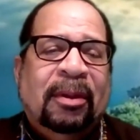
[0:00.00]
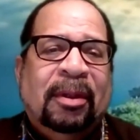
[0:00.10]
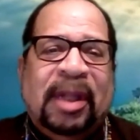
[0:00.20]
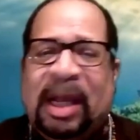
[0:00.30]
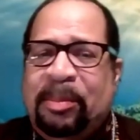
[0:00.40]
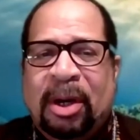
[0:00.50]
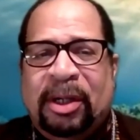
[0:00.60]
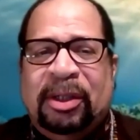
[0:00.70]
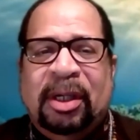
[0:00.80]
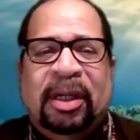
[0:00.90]
not
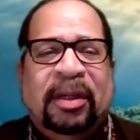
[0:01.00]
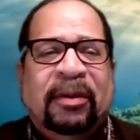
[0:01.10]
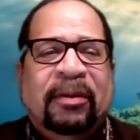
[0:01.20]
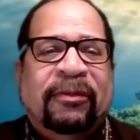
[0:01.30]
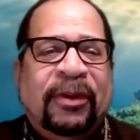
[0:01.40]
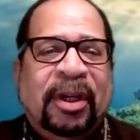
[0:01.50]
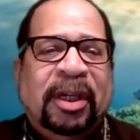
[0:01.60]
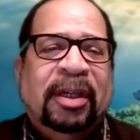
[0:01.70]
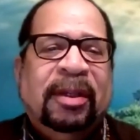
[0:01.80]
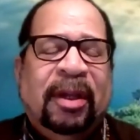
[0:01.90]
partially, fully,
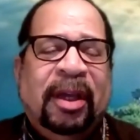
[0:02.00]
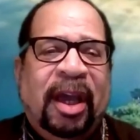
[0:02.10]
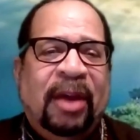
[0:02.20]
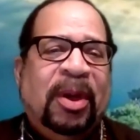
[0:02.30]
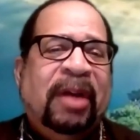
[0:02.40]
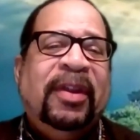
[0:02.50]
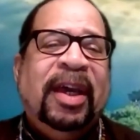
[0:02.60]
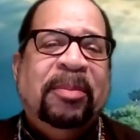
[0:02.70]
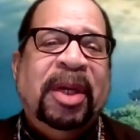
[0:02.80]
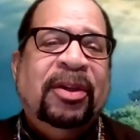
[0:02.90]
and whatever
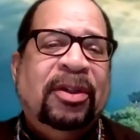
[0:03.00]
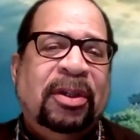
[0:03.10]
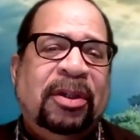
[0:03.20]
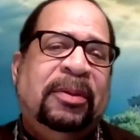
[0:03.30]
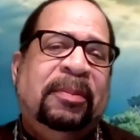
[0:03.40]
that means to you,